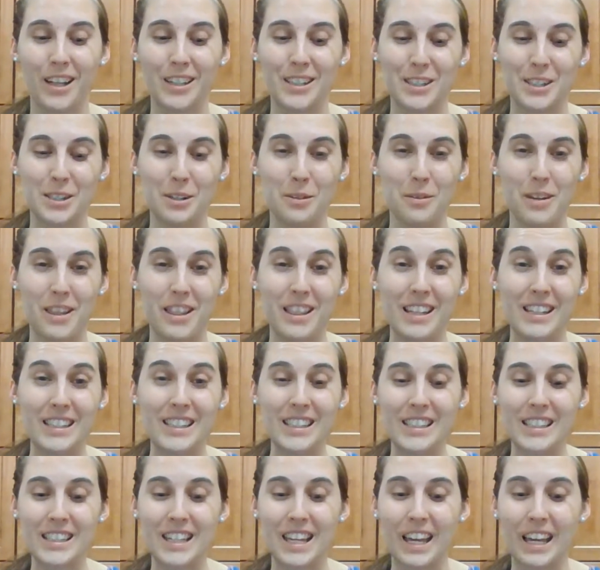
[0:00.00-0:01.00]
So in
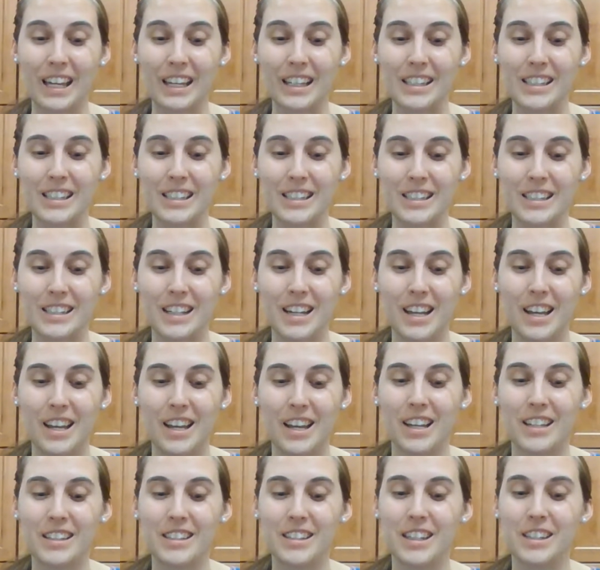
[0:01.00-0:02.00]
this case,
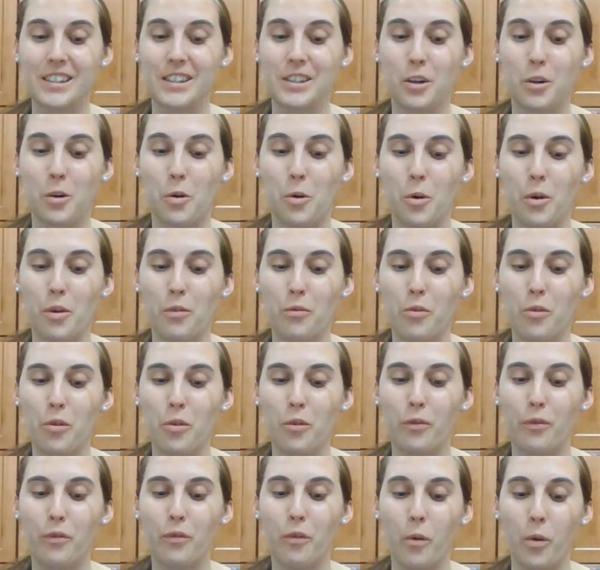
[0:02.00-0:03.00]
it says the court
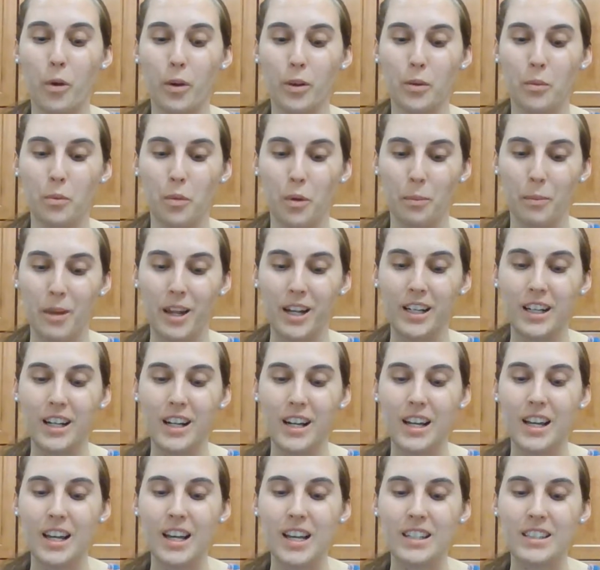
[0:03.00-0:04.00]
ruled for the woman,
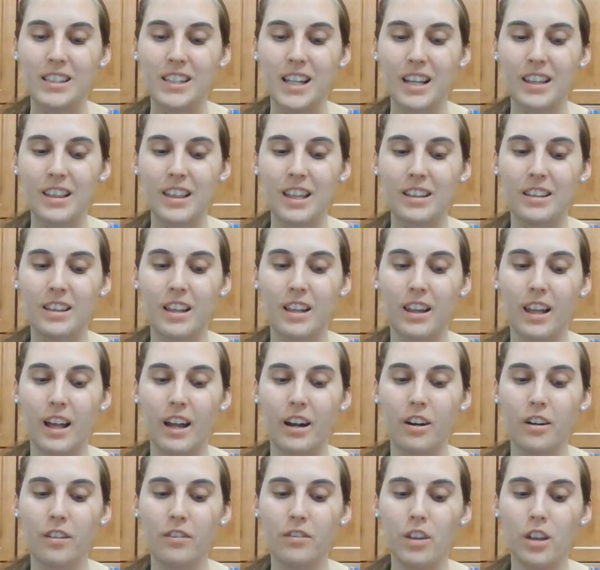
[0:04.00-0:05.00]
saying that the
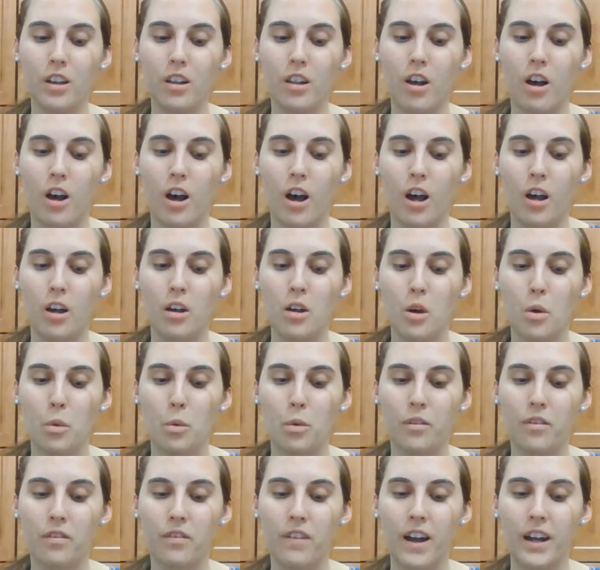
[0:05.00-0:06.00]
letter of the law
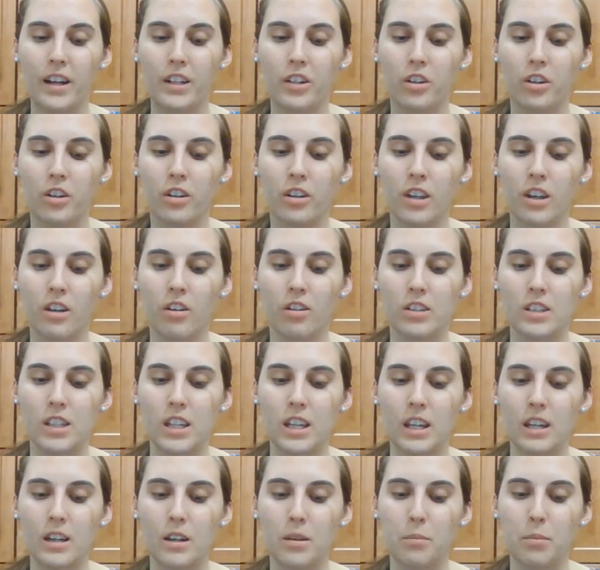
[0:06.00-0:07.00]
would find her
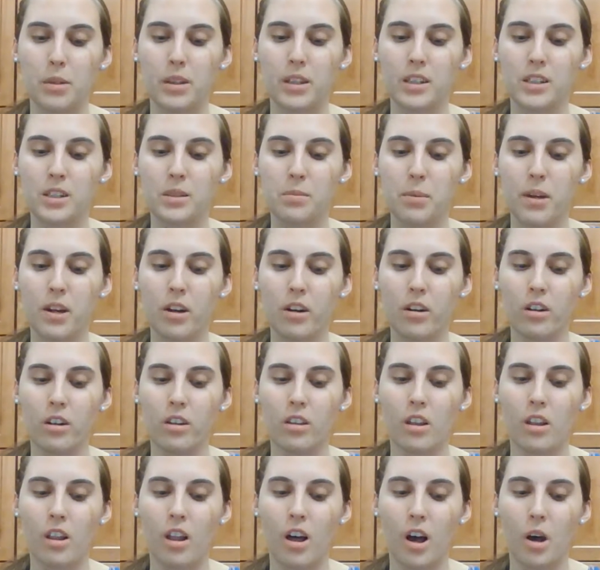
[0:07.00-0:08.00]
guilty, but the spirit of
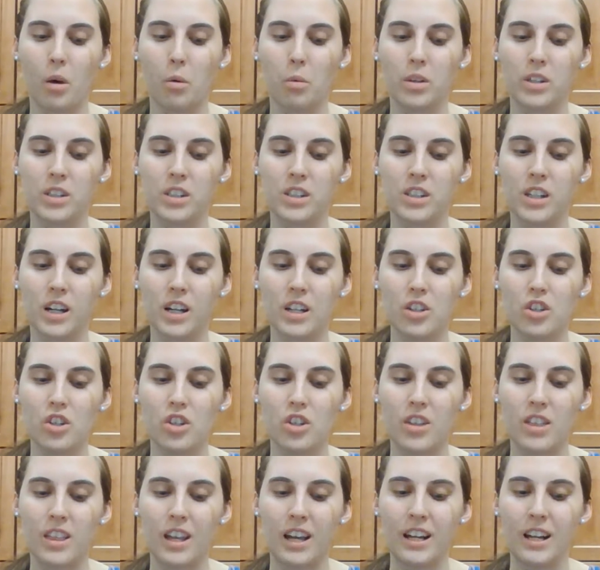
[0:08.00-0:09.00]
the law was such
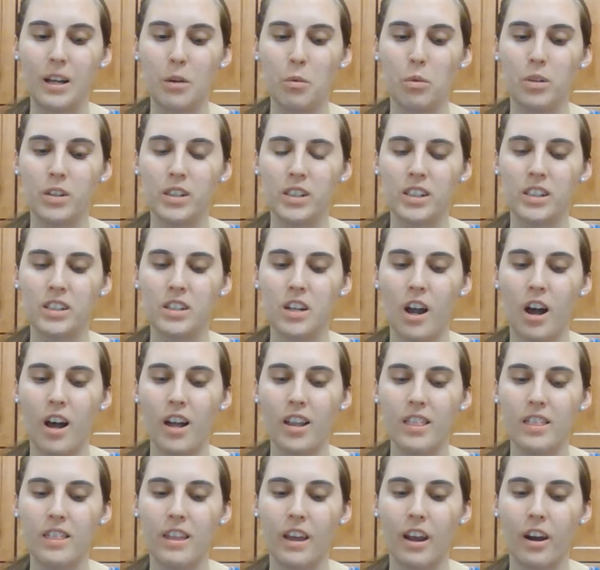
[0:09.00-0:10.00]
that it was
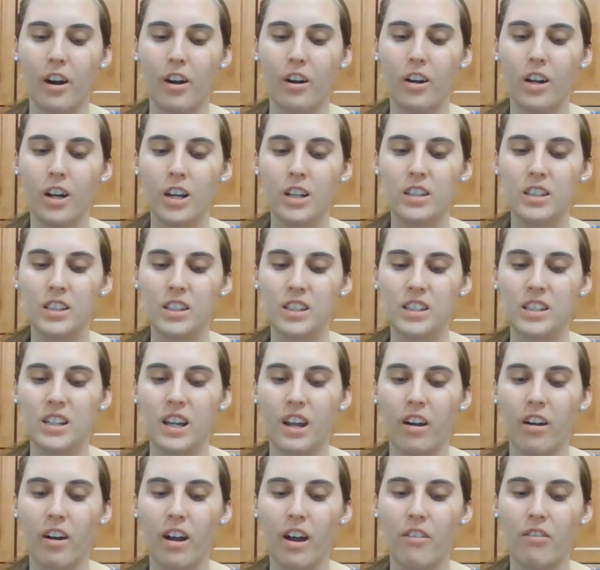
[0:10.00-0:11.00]
not there to
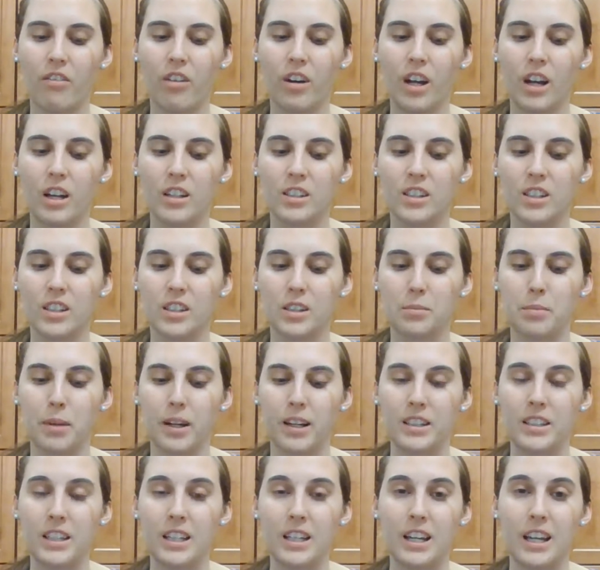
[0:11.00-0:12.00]
snare every
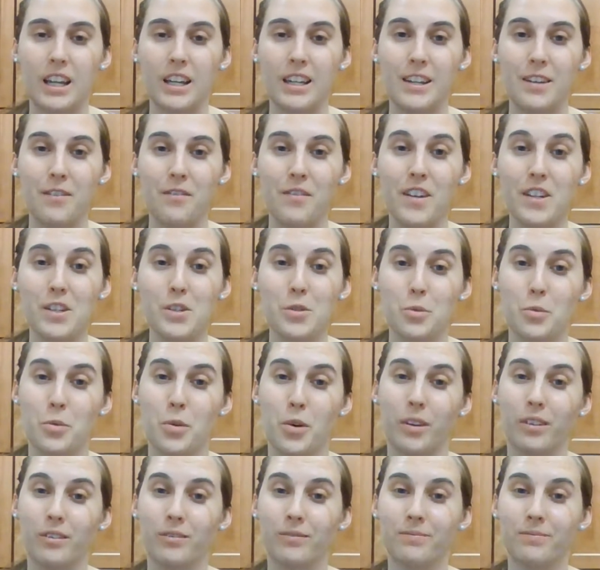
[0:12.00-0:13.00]
unsuspecting individual.